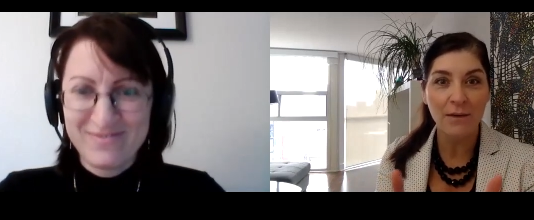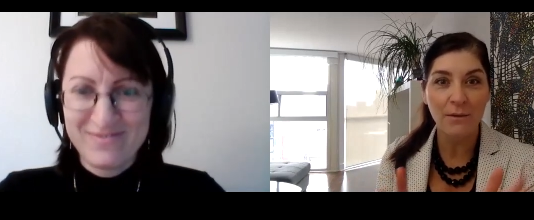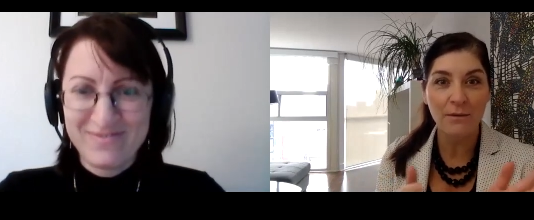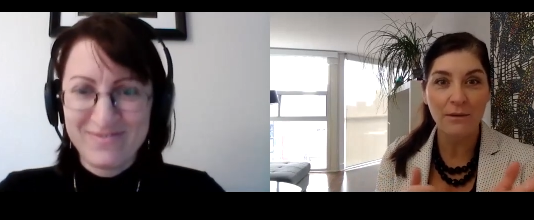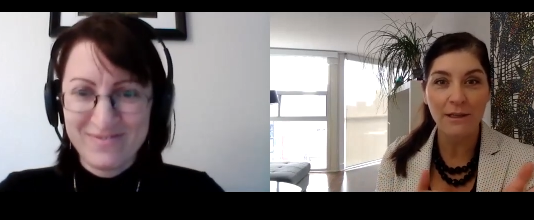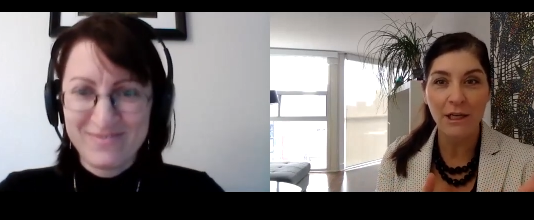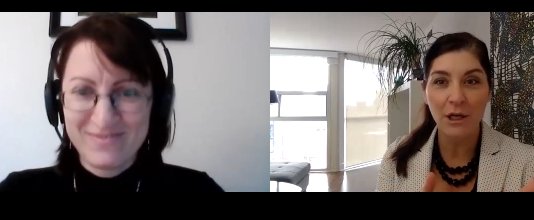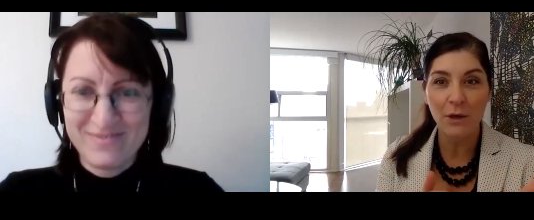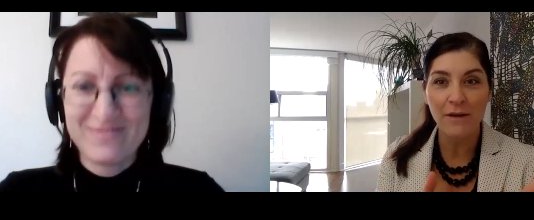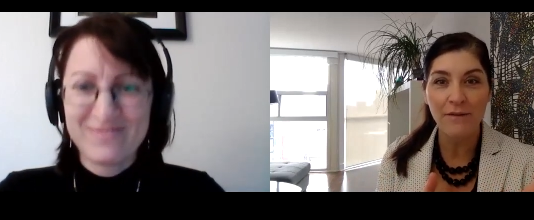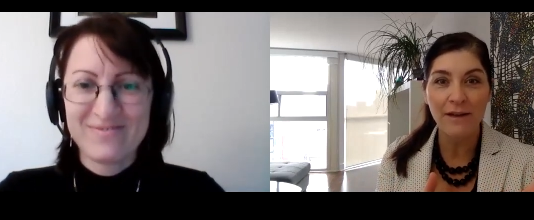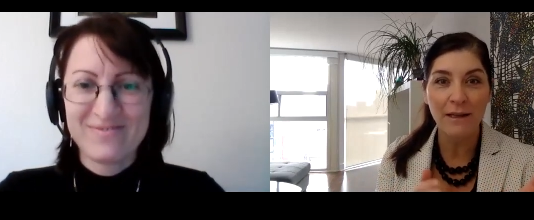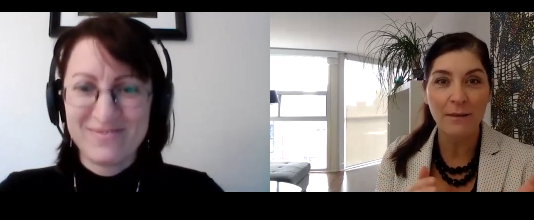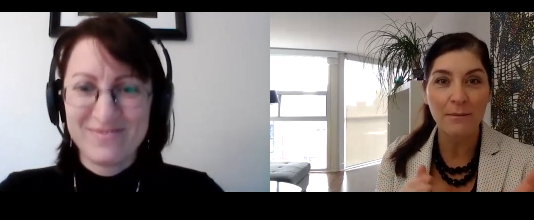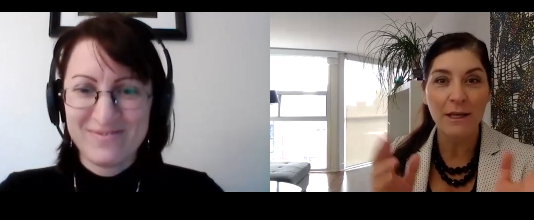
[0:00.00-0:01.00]
Speaker 1: you know, giving
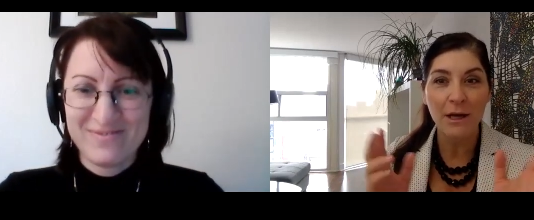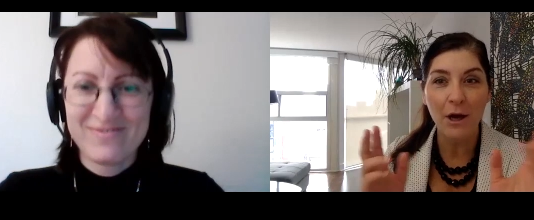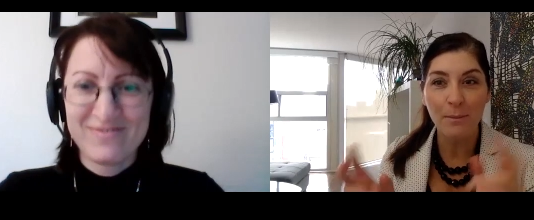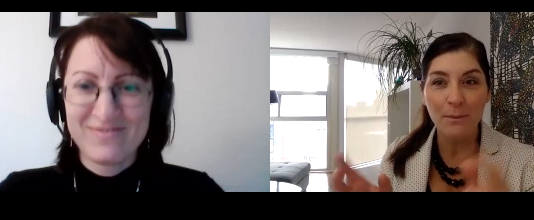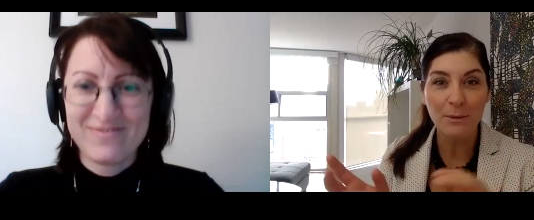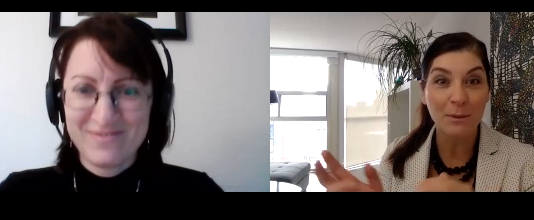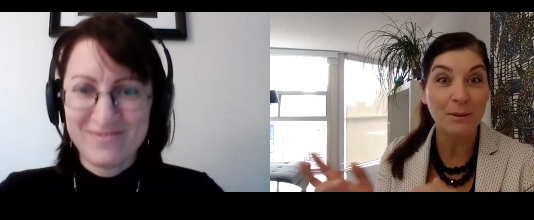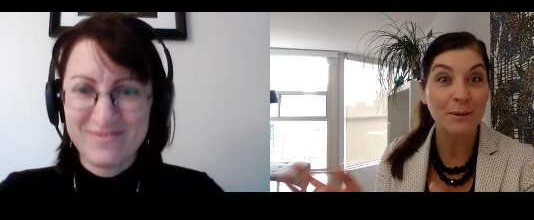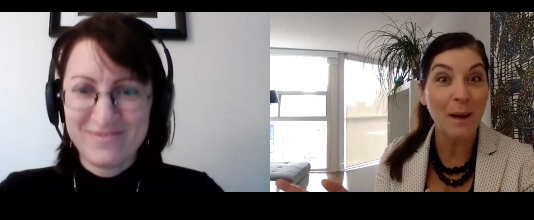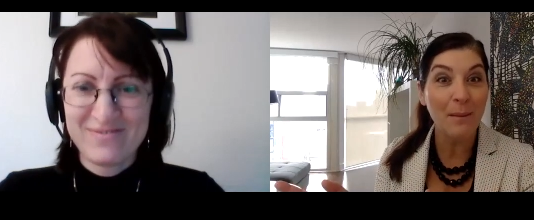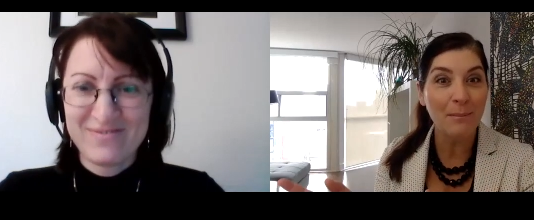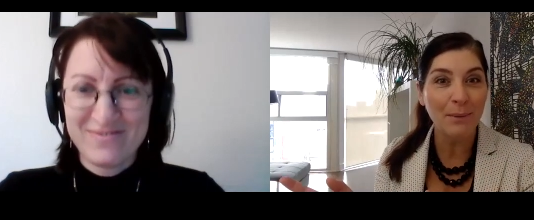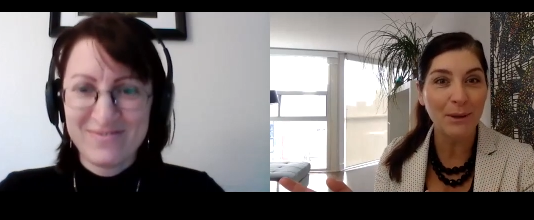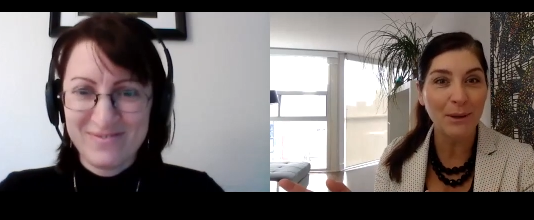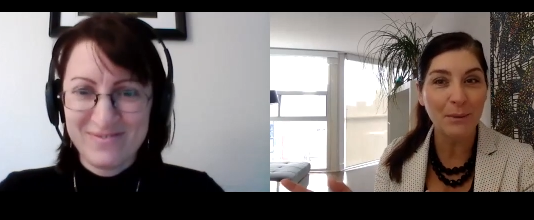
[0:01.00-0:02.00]
them the optimal
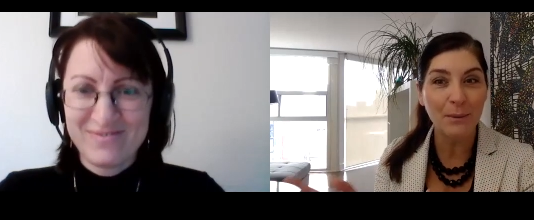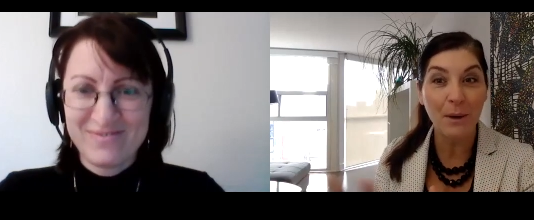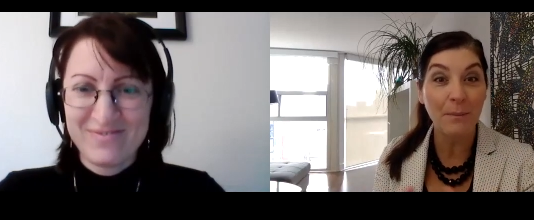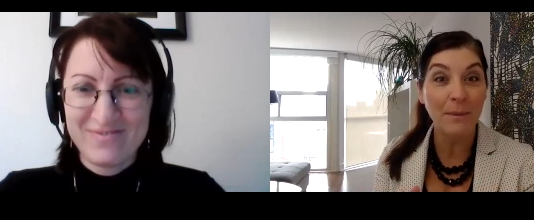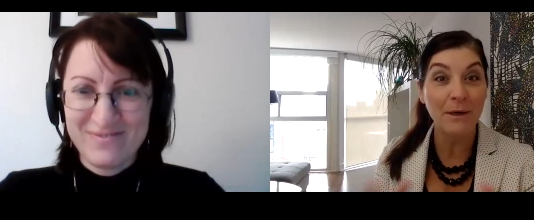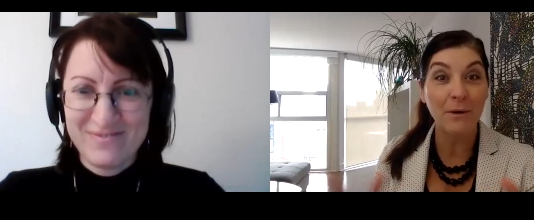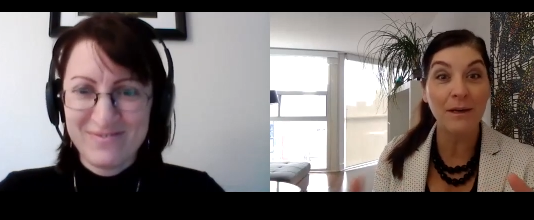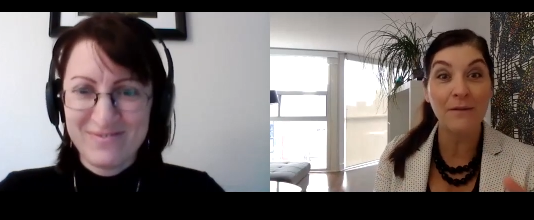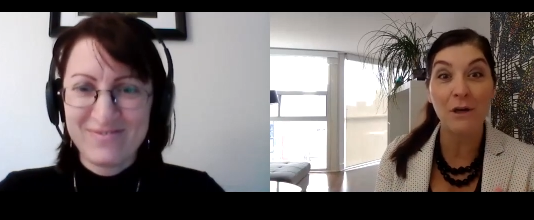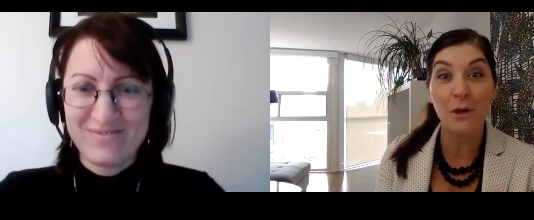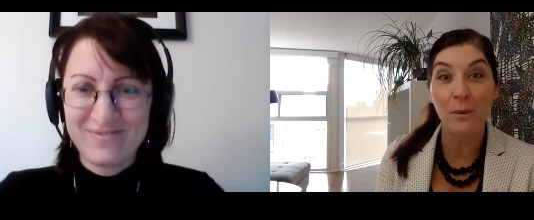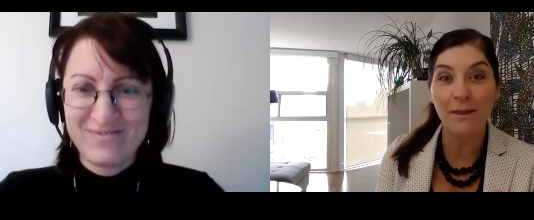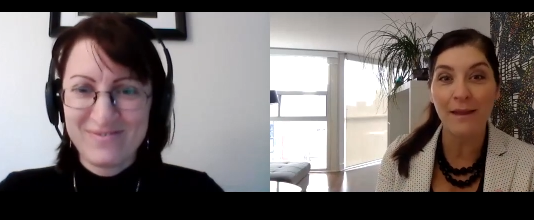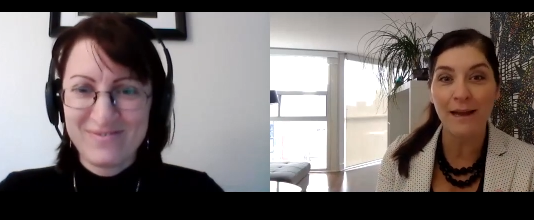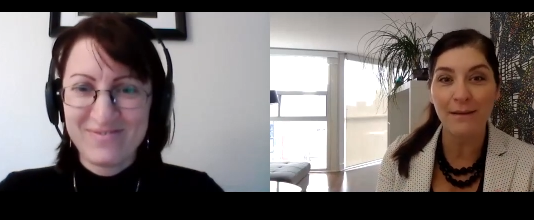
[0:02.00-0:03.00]
number when we don't even know
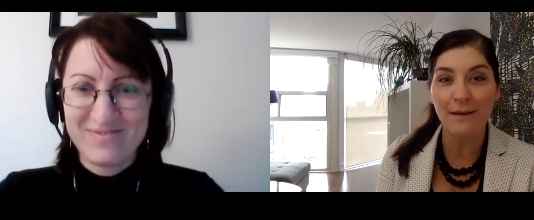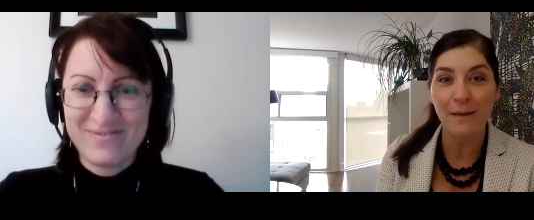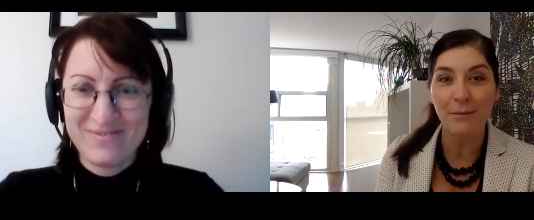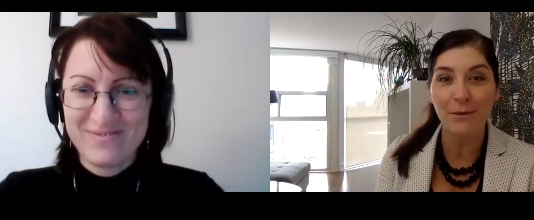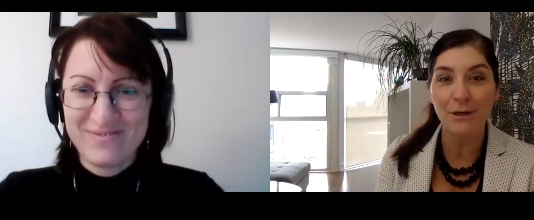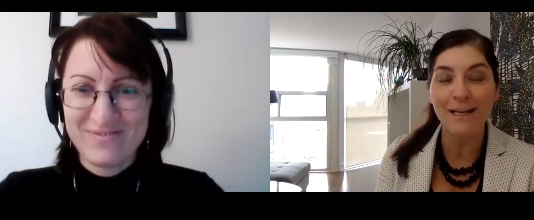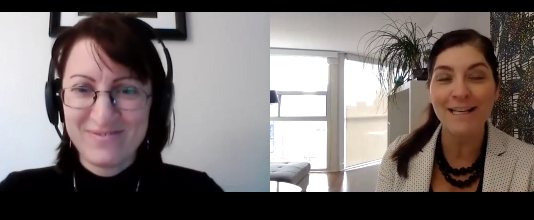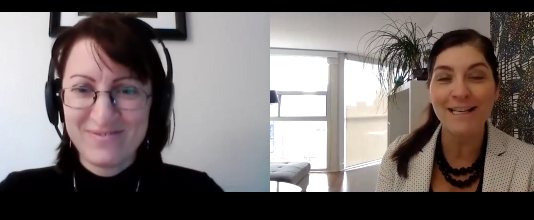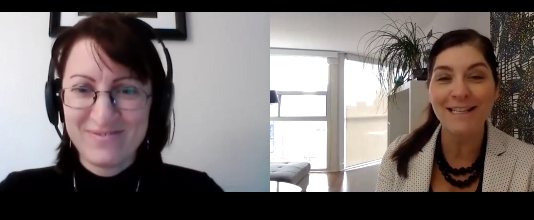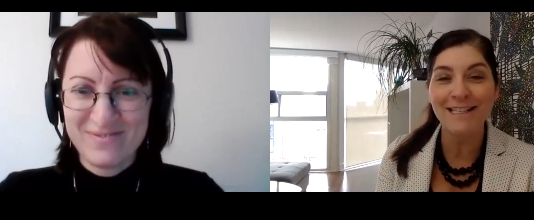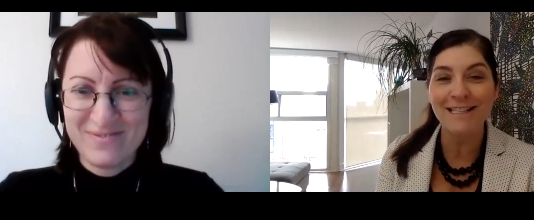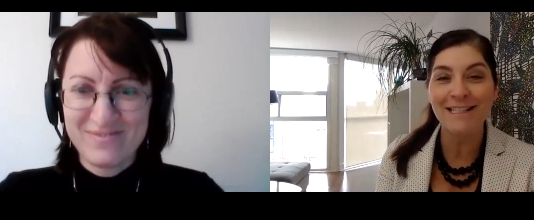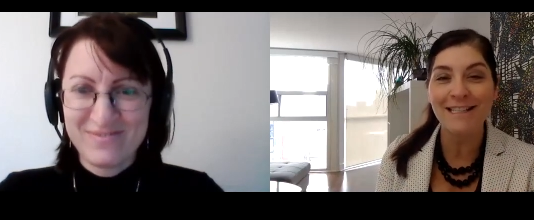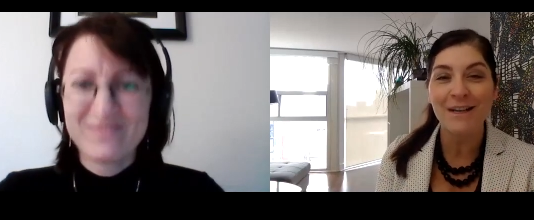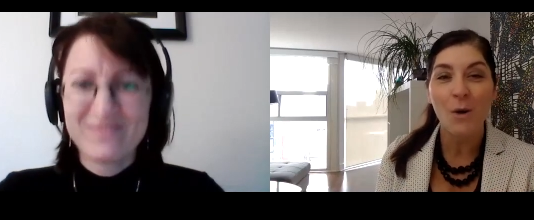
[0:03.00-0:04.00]
what that number
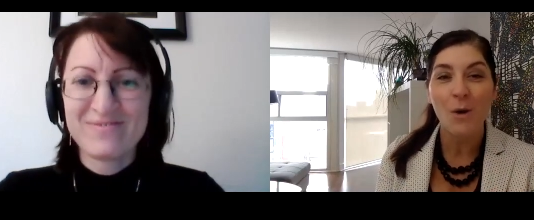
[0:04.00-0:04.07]
is,